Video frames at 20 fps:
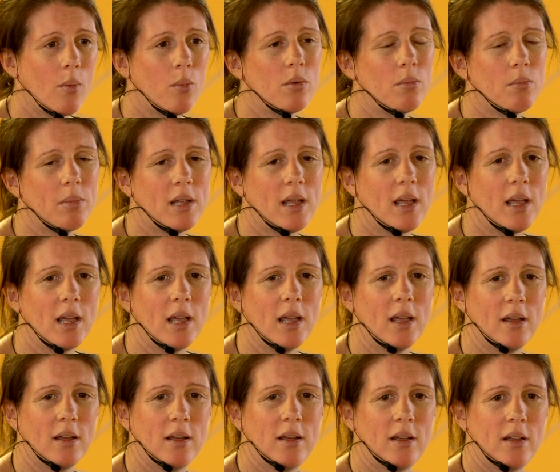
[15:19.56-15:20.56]
I wouldn't be
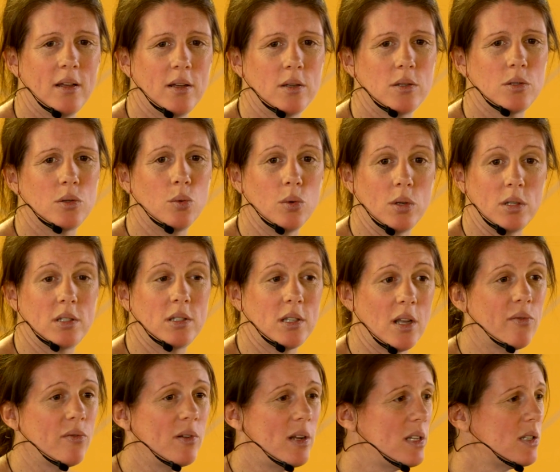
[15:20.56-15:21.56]
here
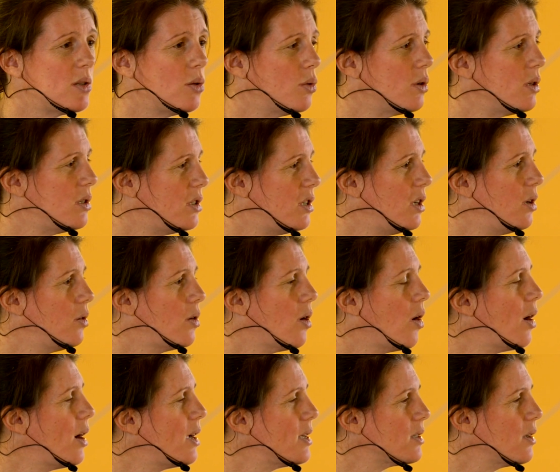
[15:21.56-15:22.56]
talking to you
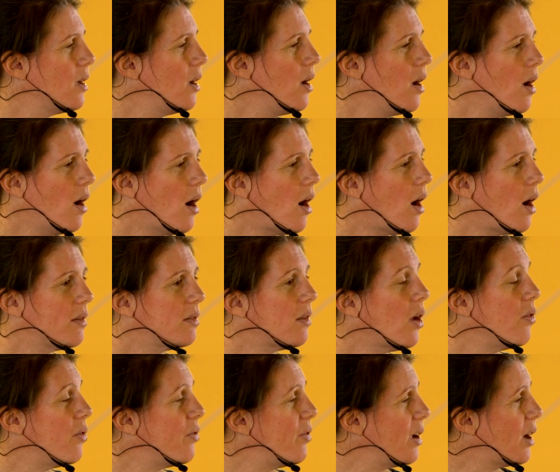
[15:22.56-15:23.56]
guys. I
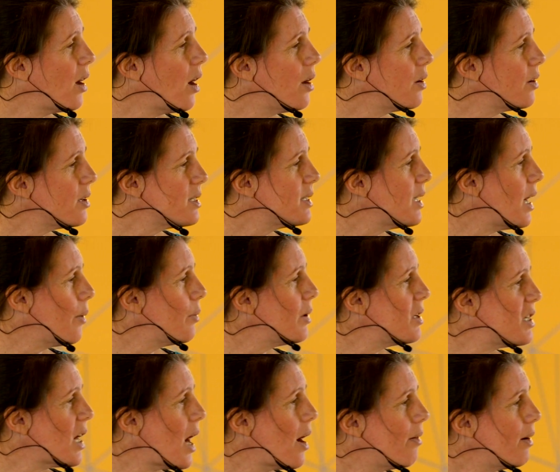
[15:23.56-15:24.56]
don't think I'd have set up
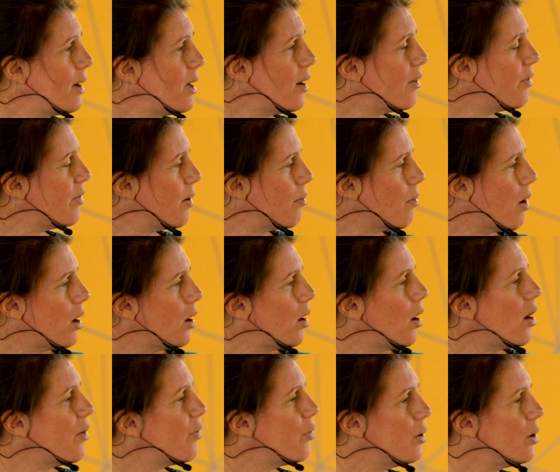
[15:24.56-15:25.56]
the charity. I think my
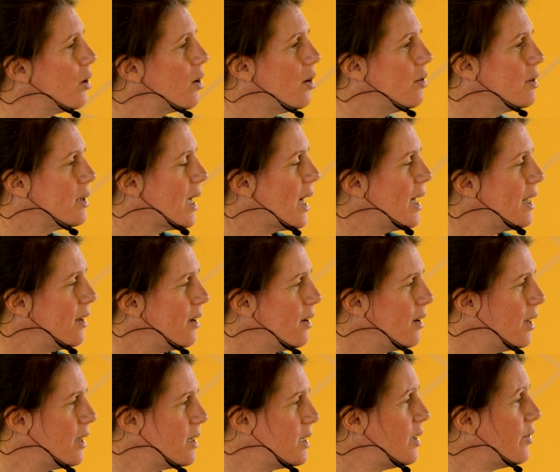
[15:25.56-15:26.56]
life would have gone down
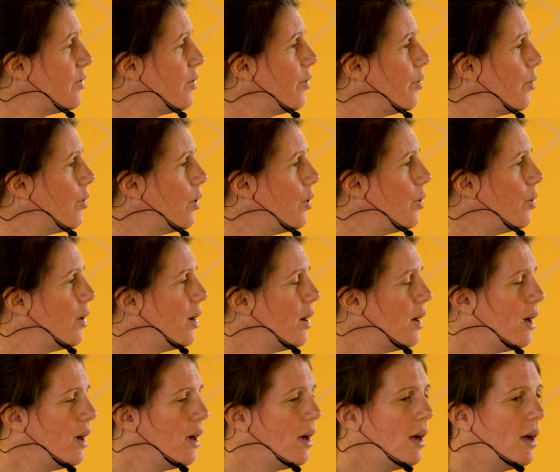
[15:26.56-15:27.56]
a different route.
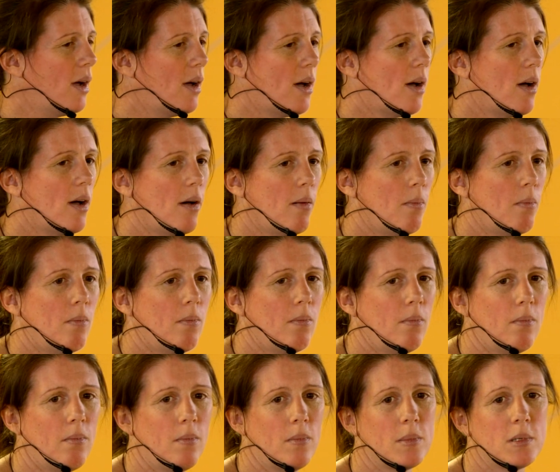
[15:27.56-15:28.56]

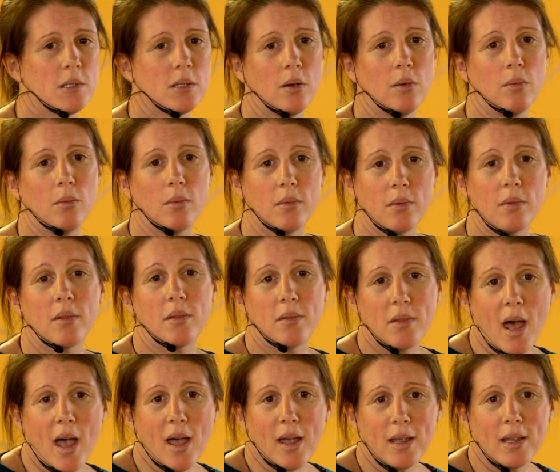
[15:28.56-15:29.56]
So
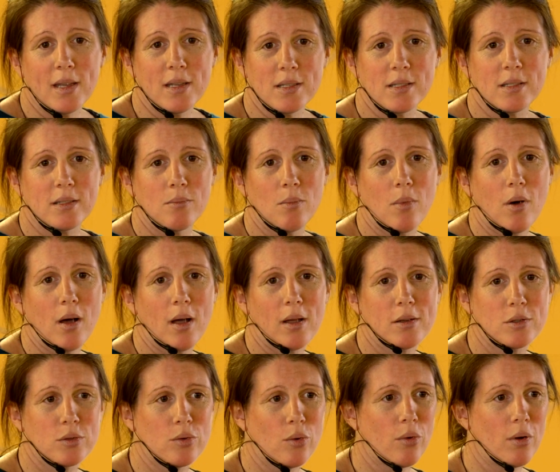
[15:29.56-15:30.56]
that is my
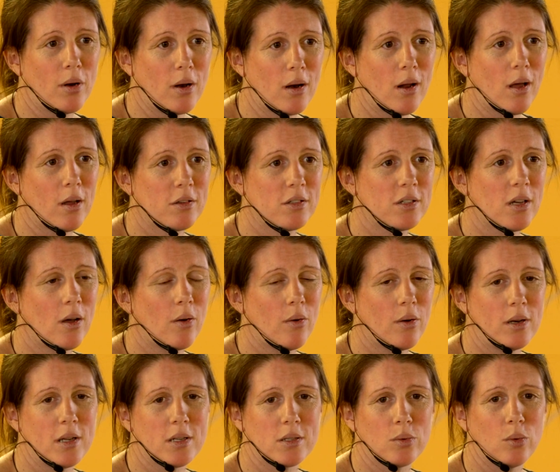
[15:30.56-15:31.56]
story in a nutshell,
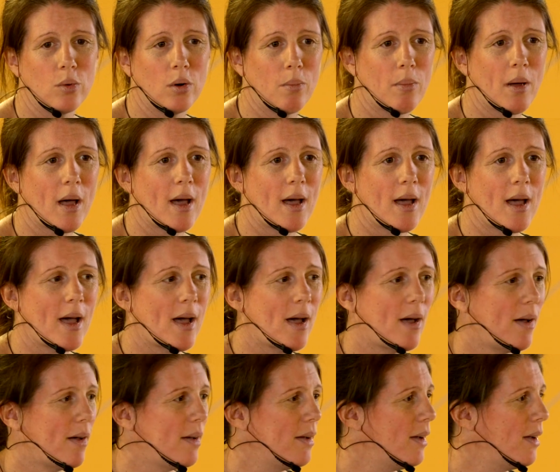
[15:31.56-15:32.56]
and it's all about how